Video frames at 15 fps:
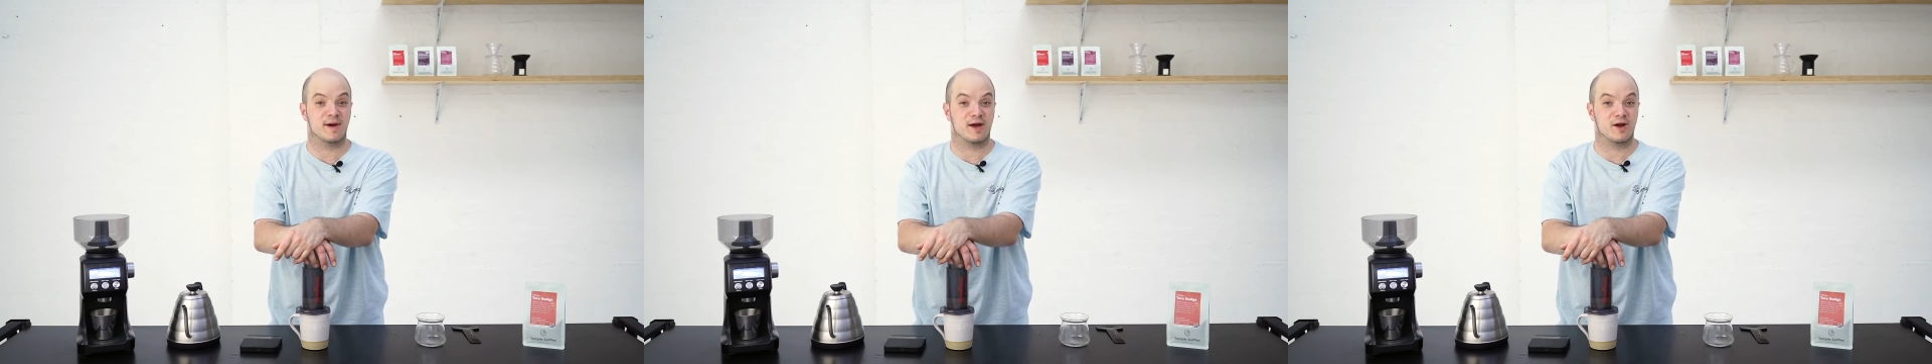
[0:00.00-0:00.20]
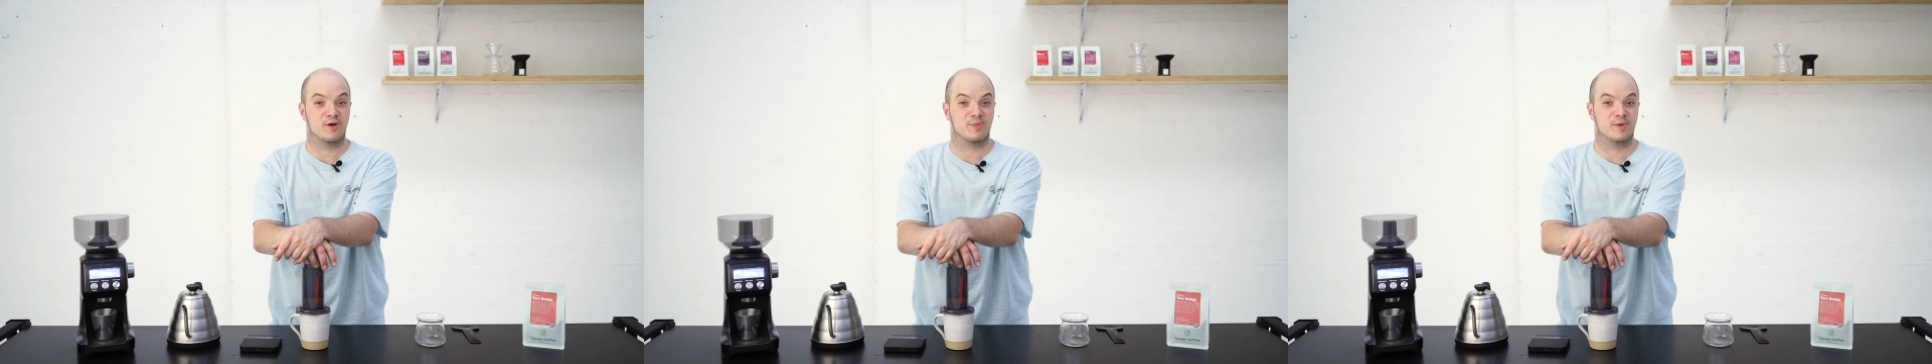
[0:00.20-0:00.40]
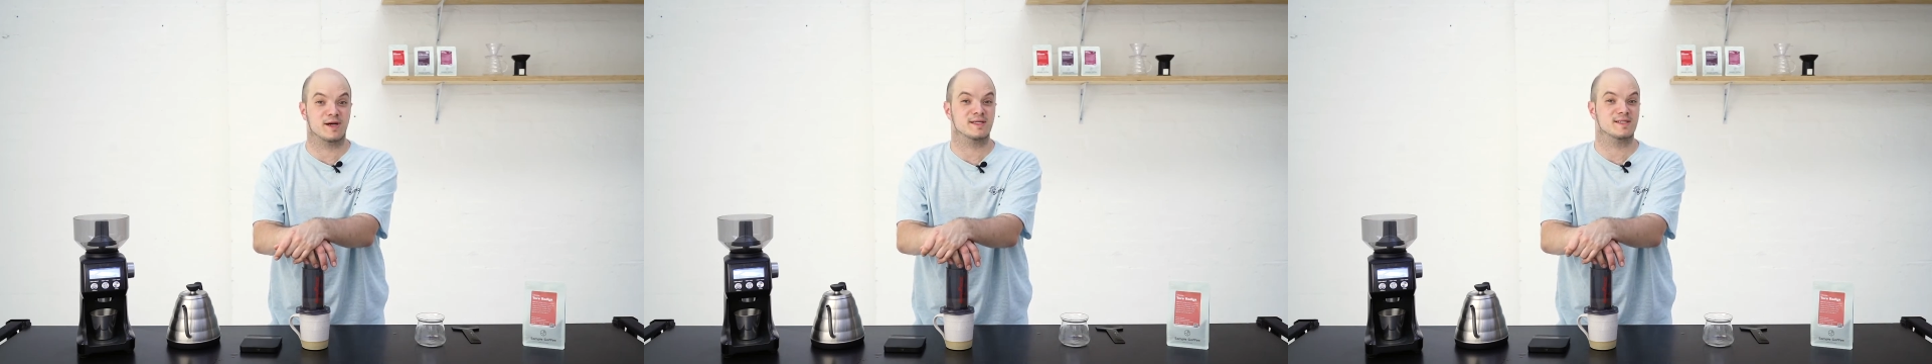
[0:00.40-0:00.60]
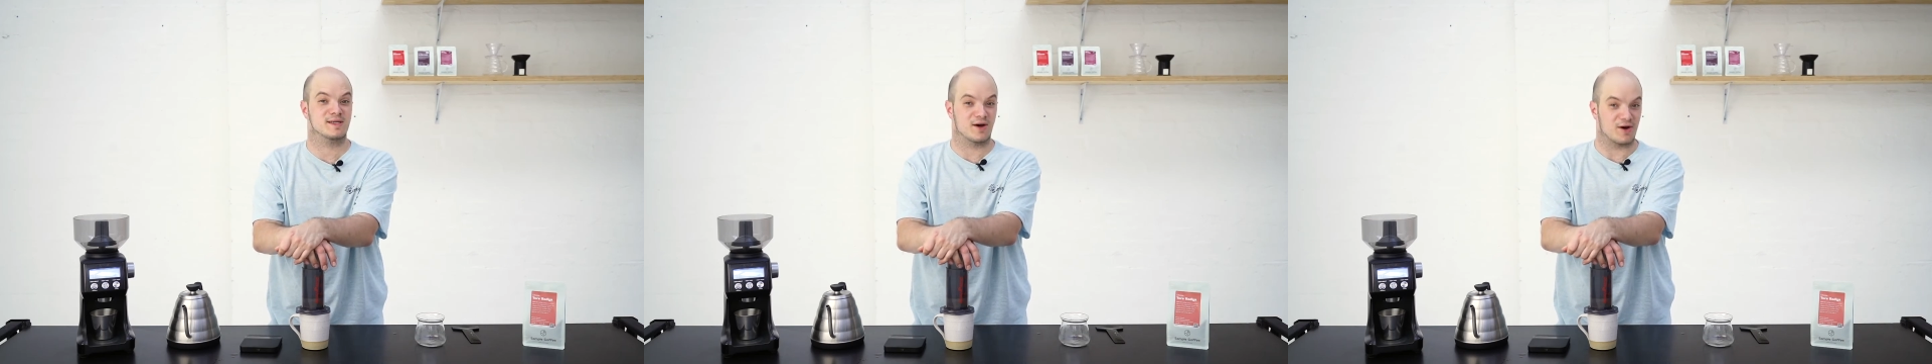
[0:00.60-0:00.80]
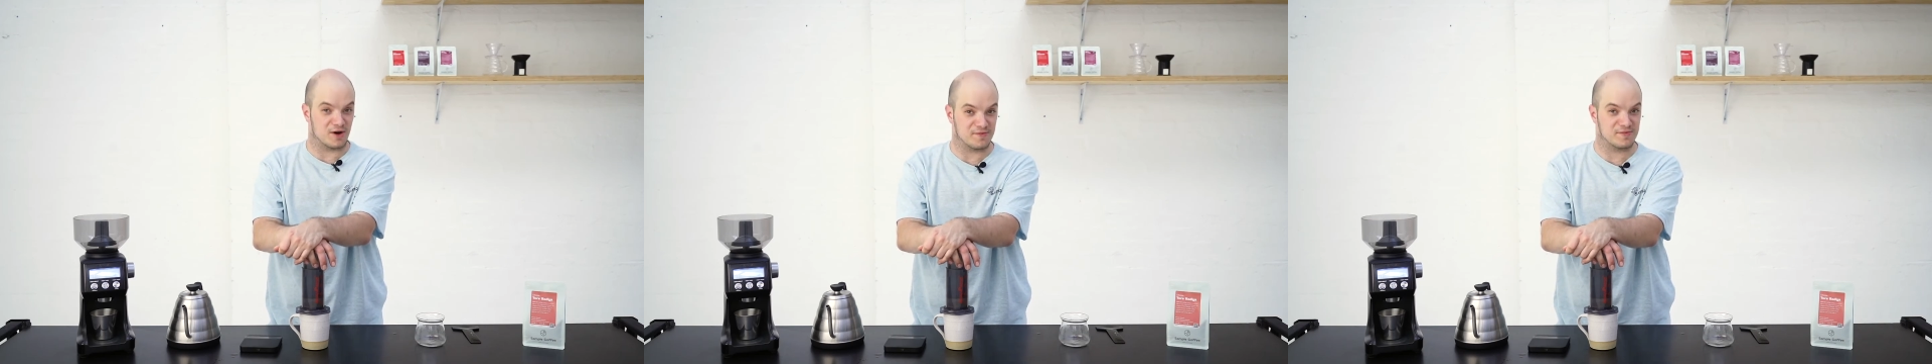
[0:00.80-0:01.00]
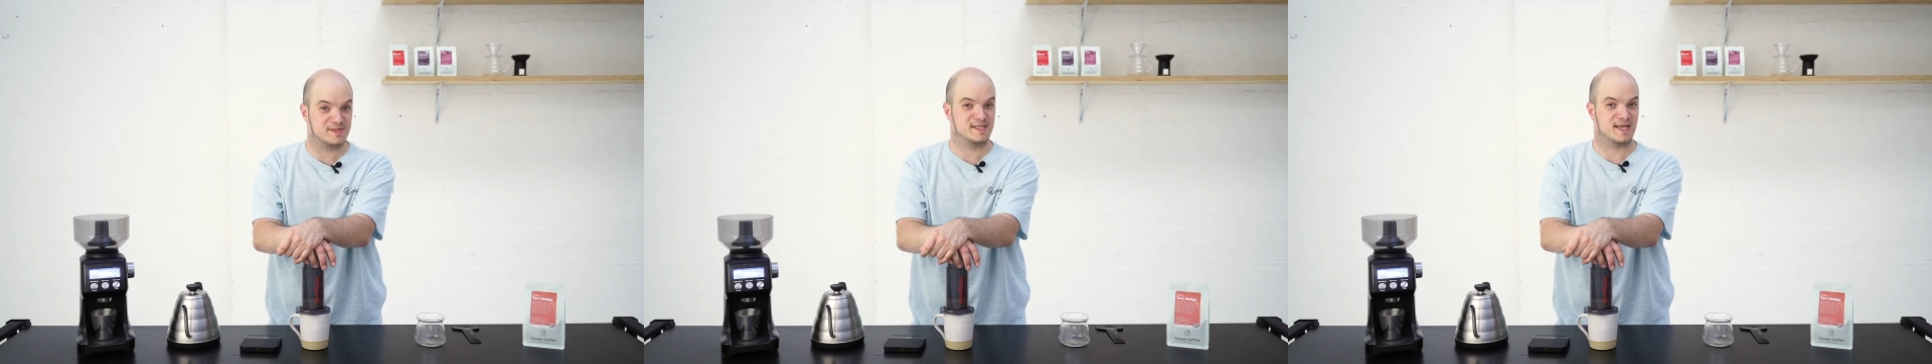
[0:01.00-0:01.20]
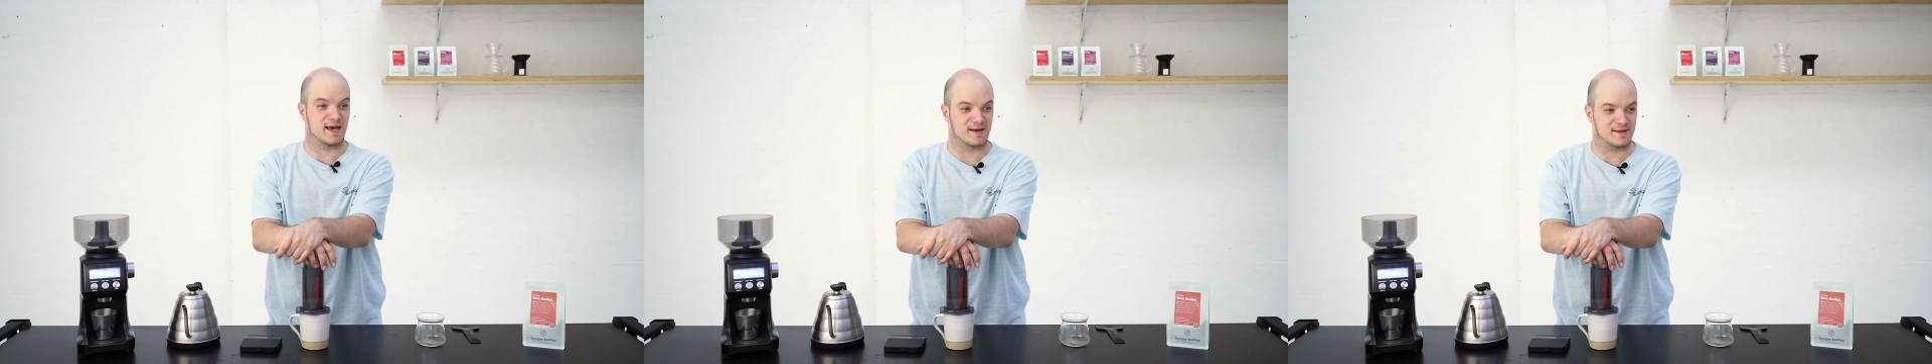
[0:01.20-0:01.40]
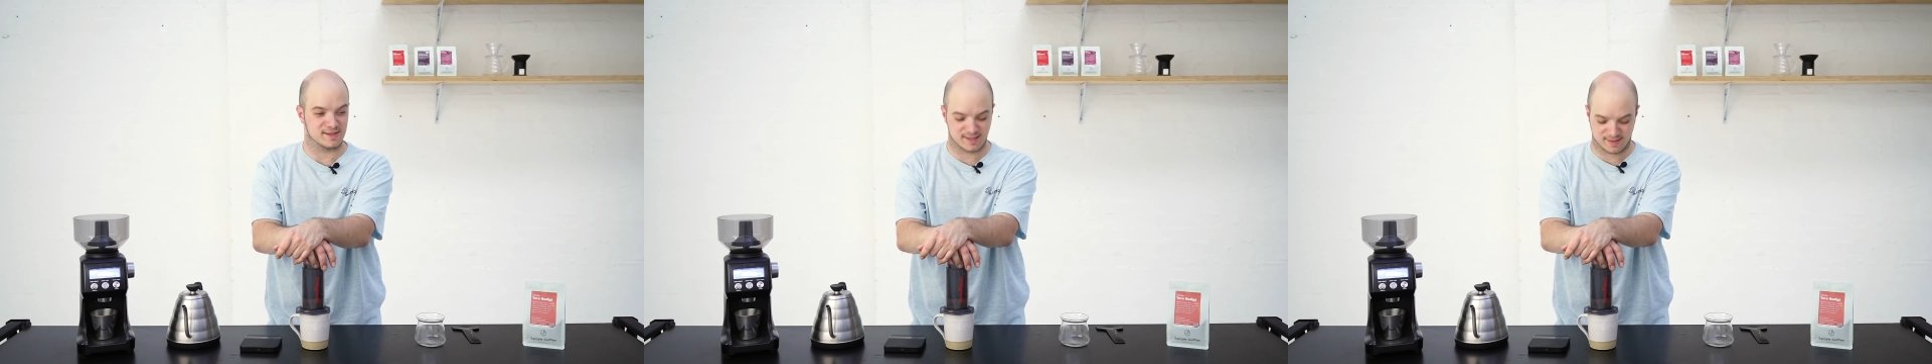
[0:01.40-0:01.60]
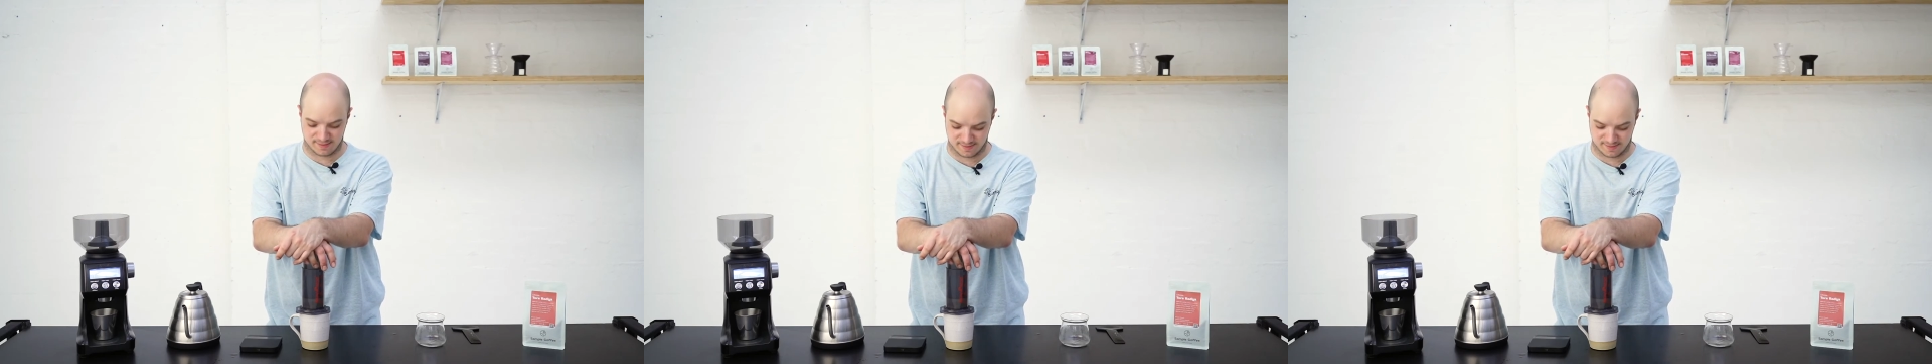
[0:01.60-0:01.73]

AeroPress off the scales.